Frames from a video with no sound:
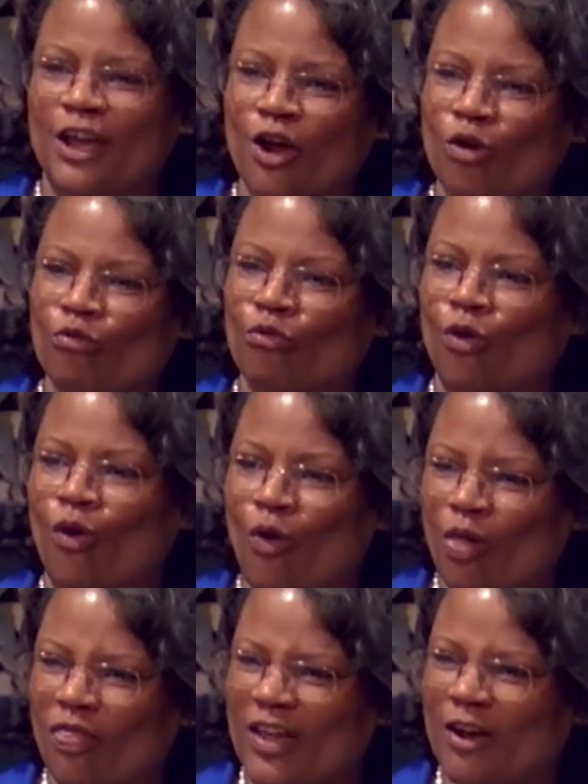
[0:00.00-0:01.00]
their
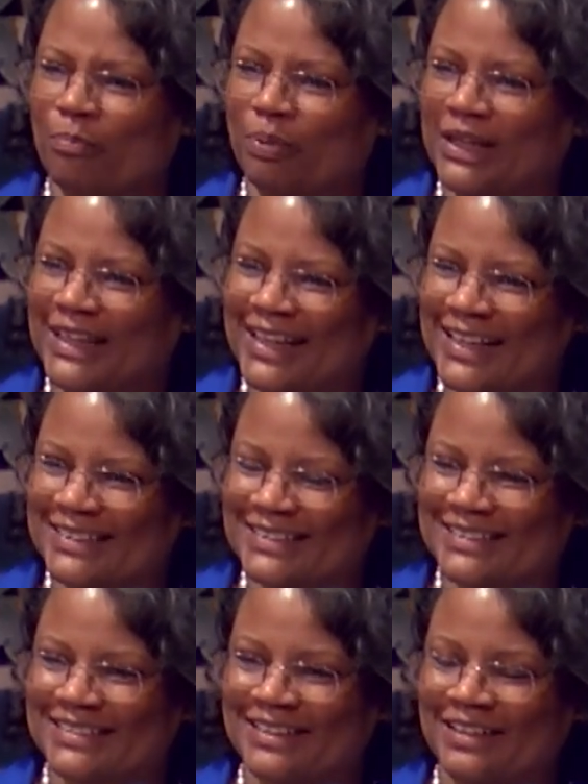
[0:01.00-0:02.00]
role, their
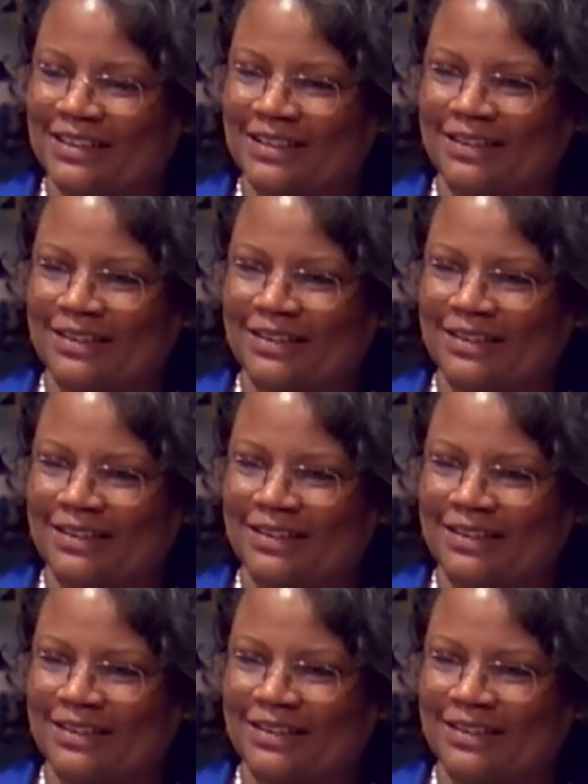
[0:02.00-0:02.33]
place